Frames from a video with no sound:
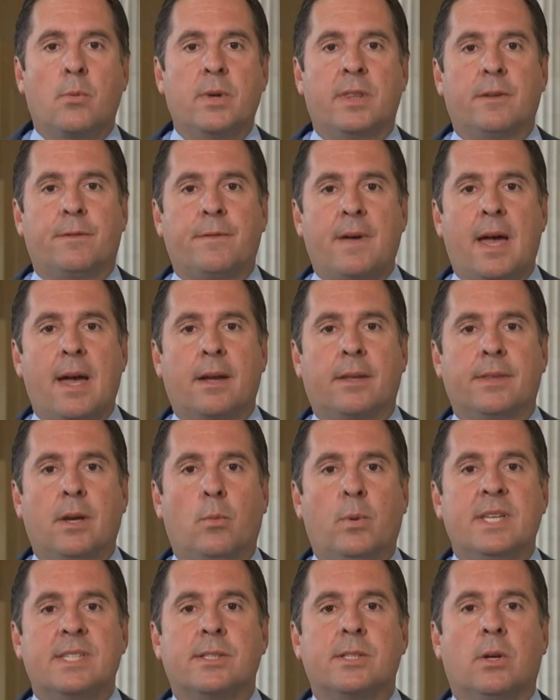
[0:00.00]
with the fact that
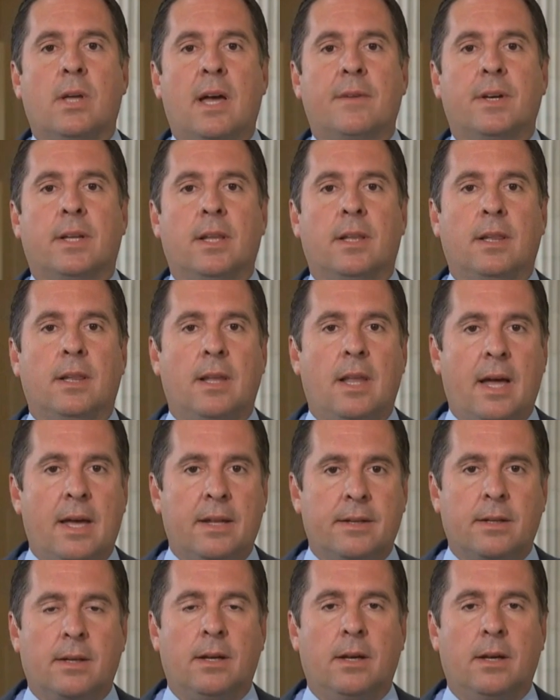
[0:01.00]
we still have a lot,